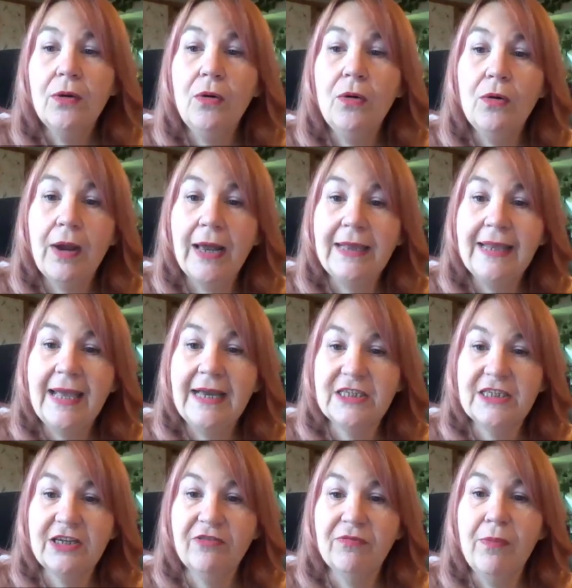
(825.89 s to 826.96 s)
or Our
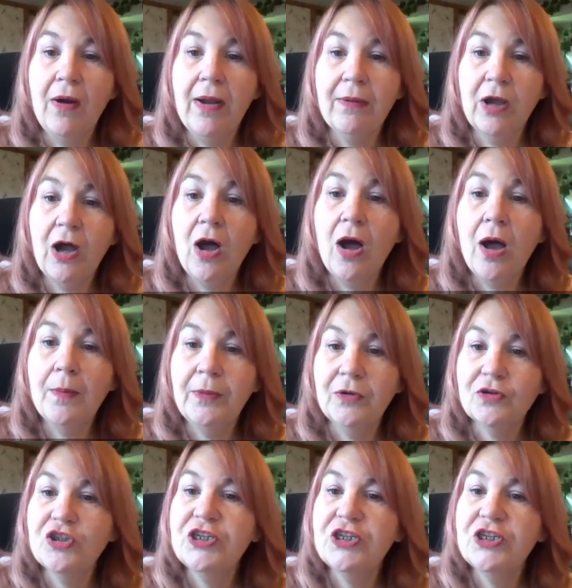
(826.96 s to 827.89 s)
Lady of Mount Carmel.